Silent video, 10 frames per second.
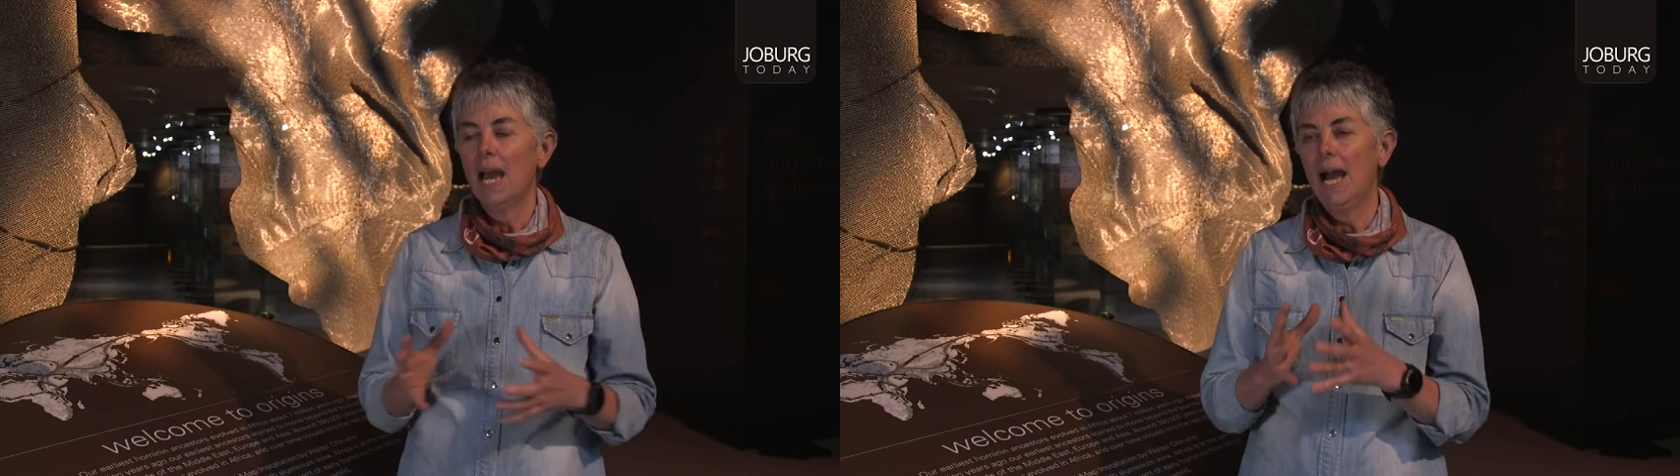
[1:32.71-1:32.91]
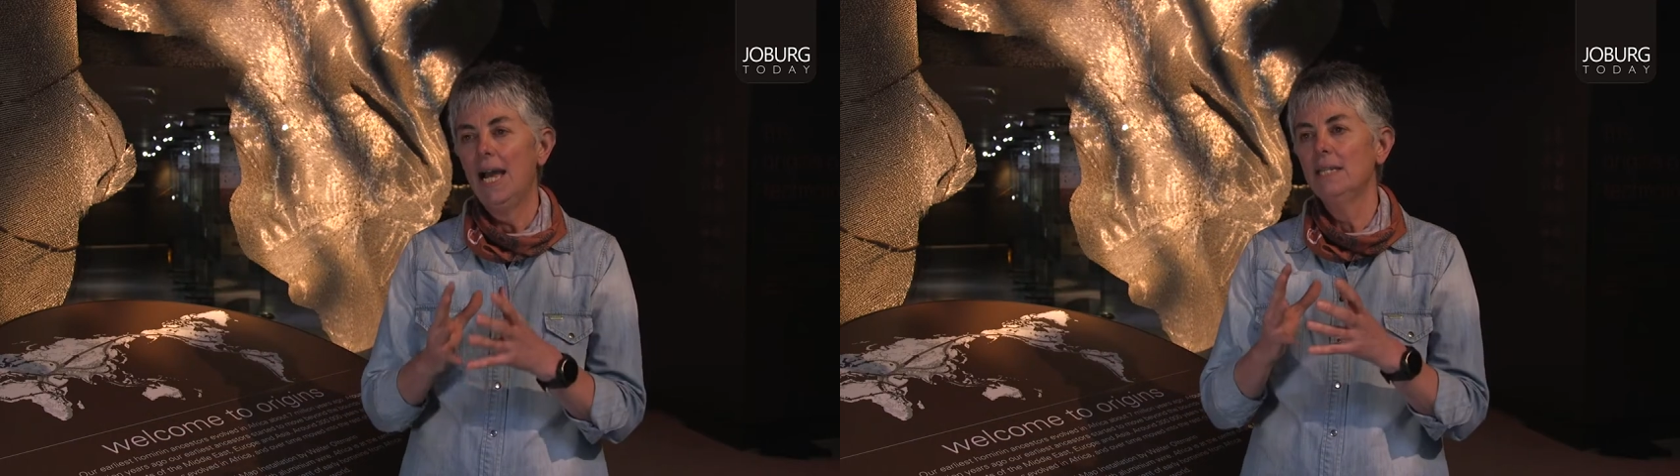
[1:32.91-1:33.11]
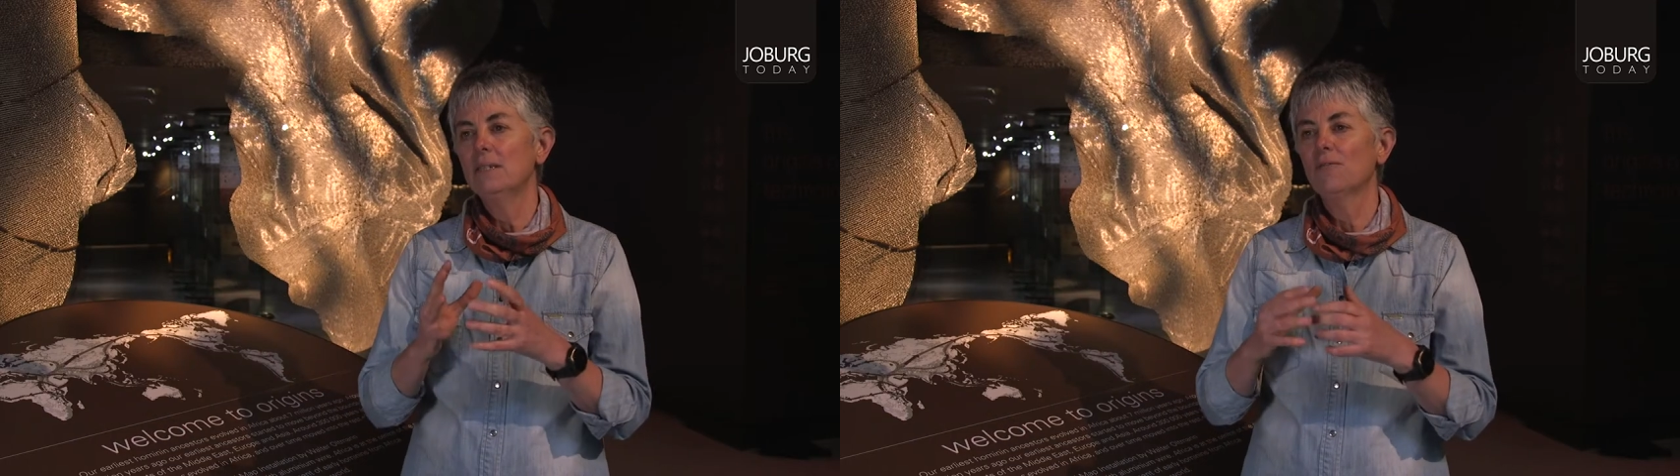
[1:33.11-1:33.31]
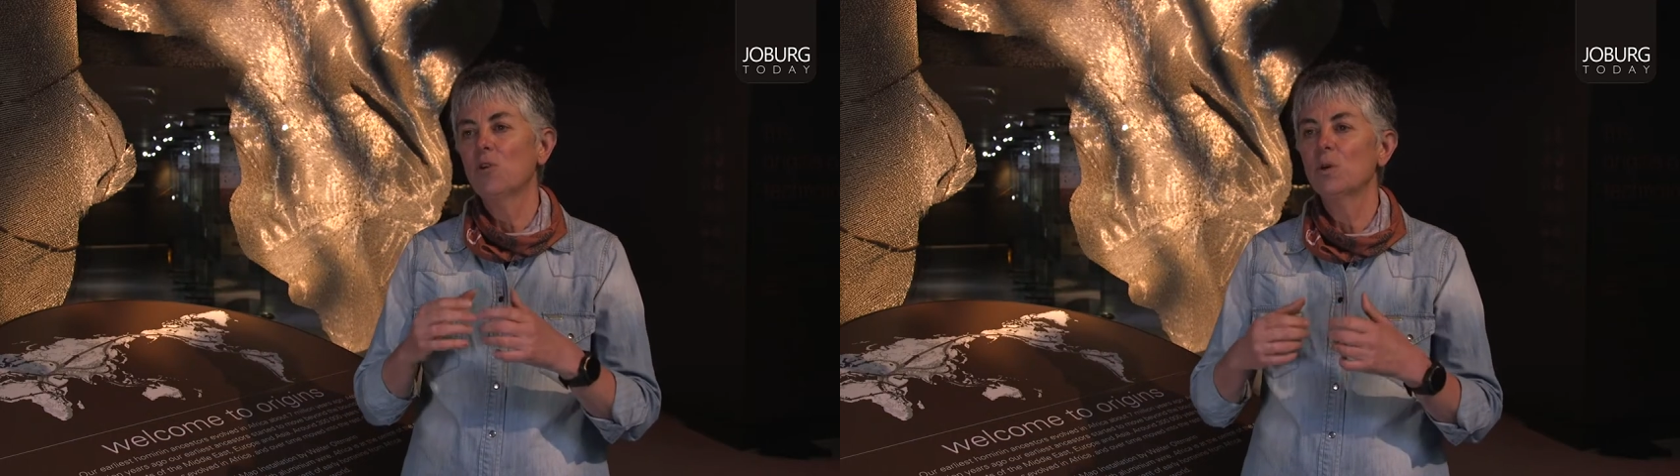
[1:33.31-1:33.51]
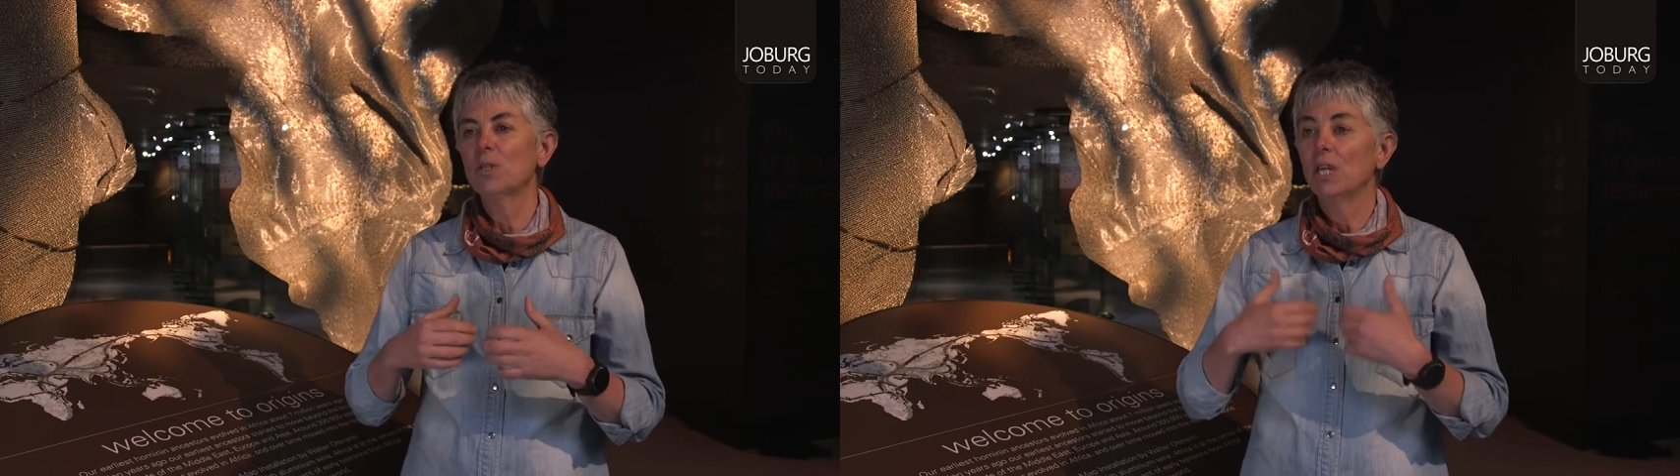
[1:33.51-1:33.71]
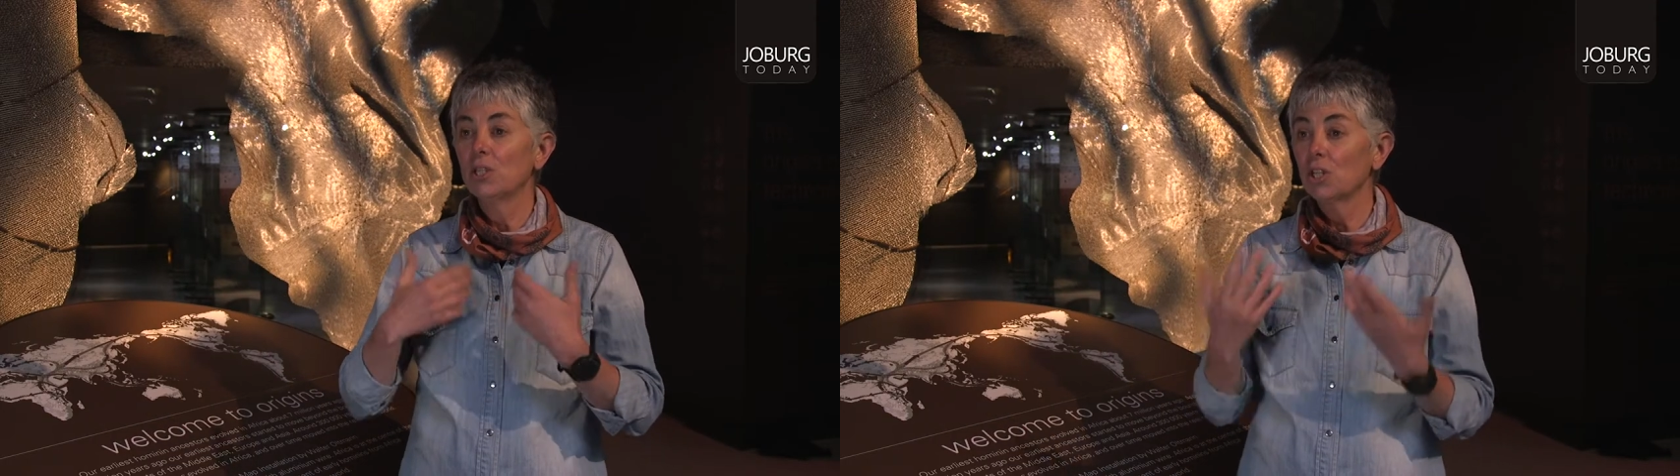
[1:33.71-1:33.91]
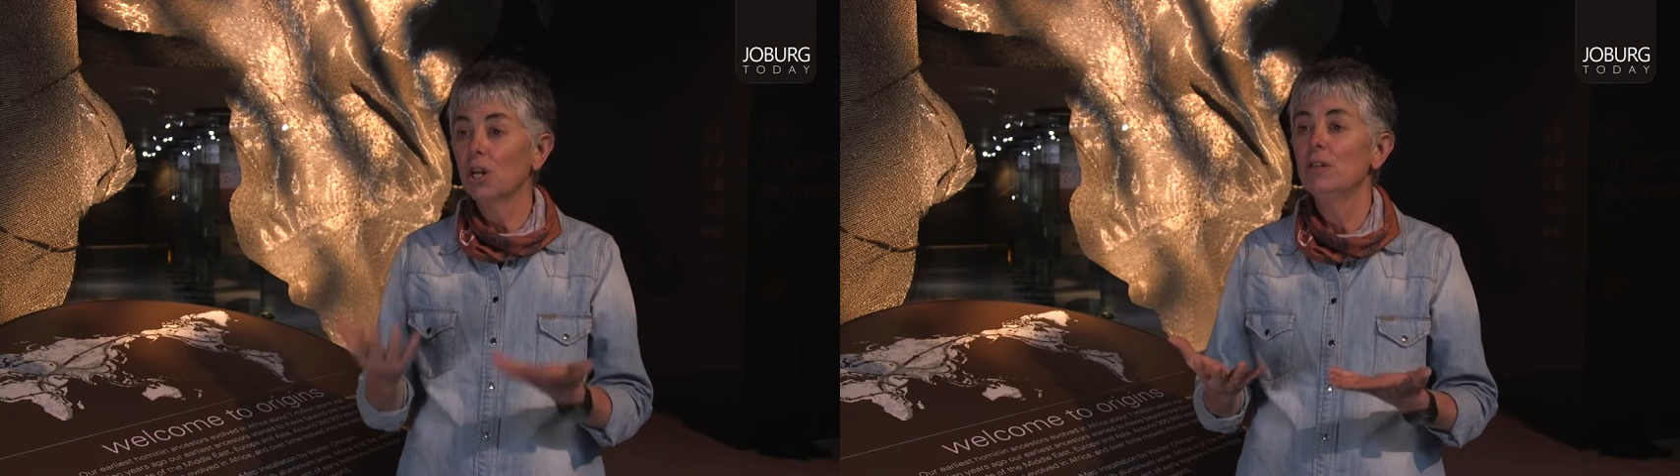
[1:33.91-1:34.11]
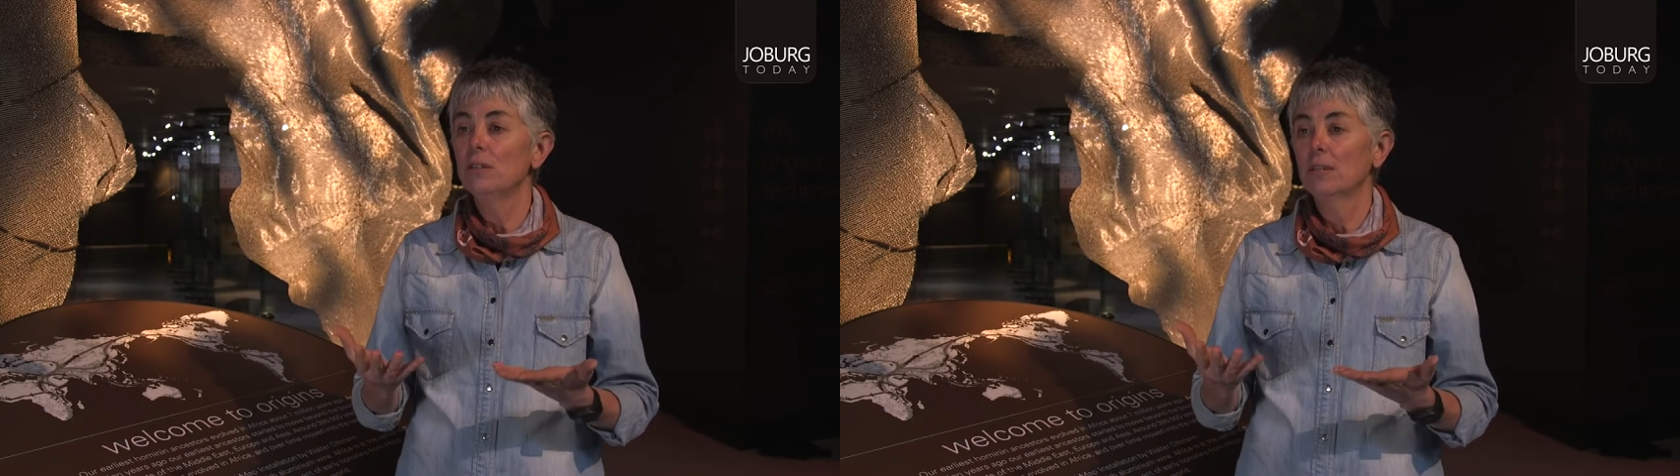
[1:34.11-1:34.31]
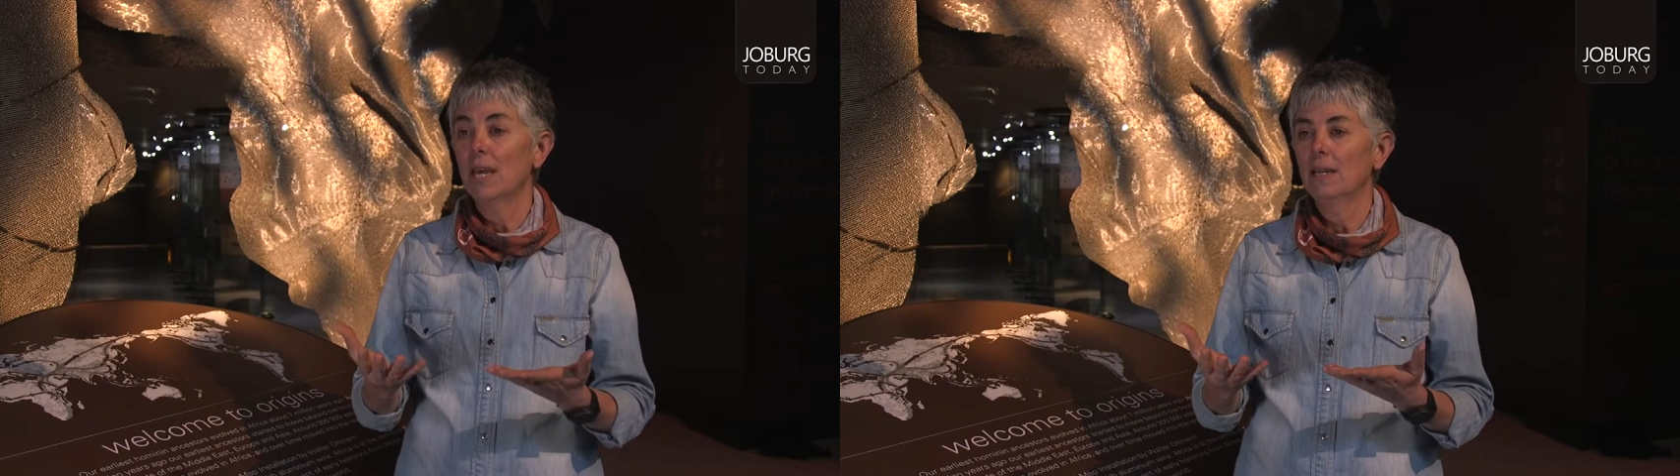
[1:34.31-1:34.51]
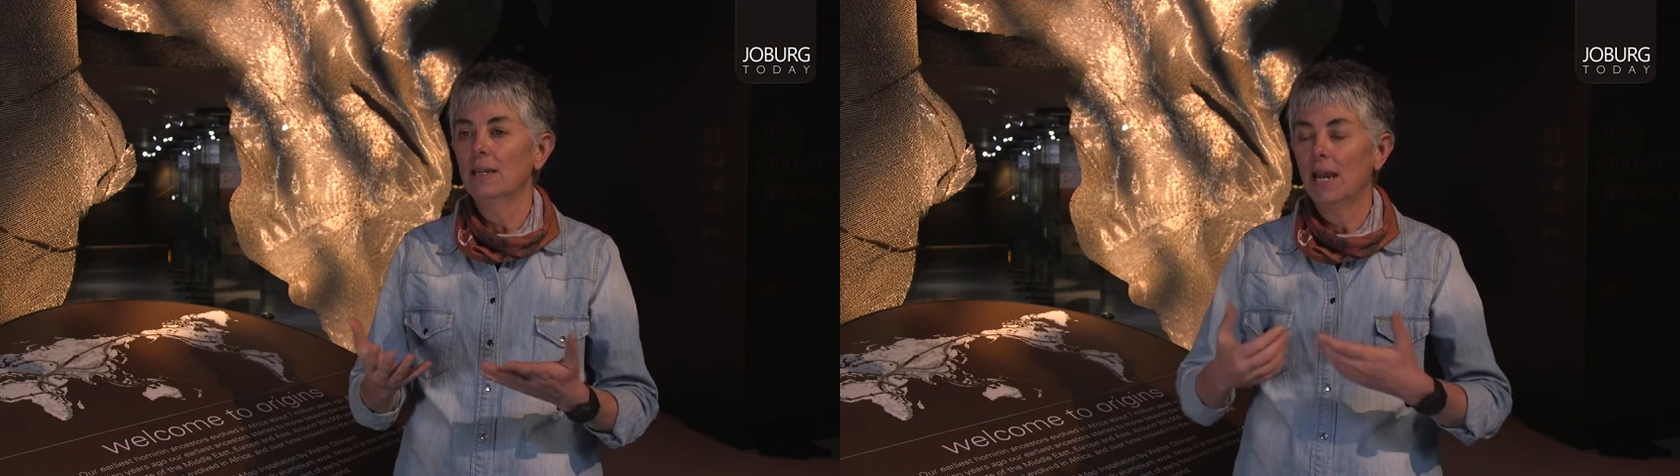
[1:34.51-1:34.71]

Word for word: And of course, it shows then